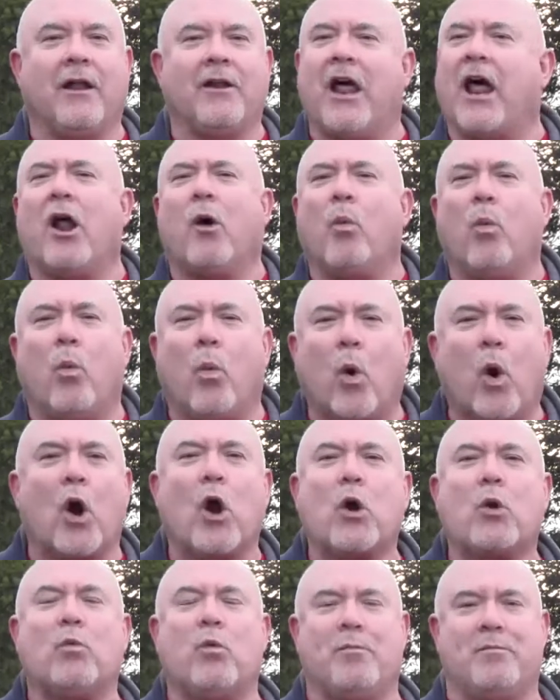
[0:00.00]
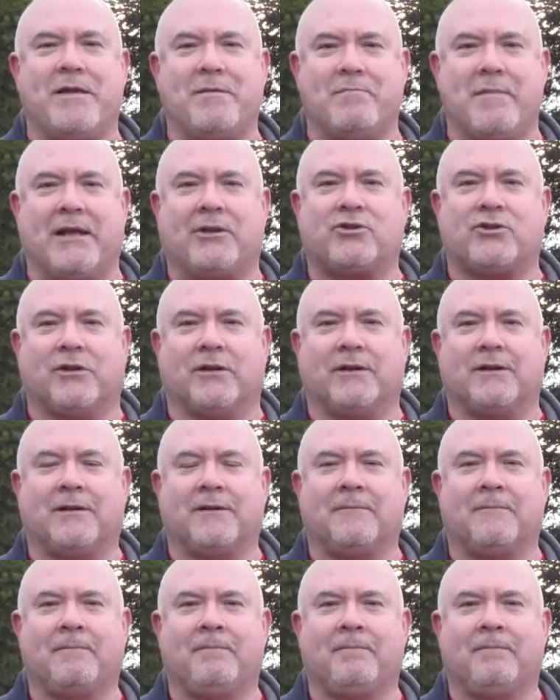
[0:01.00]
not a word will be mentioned.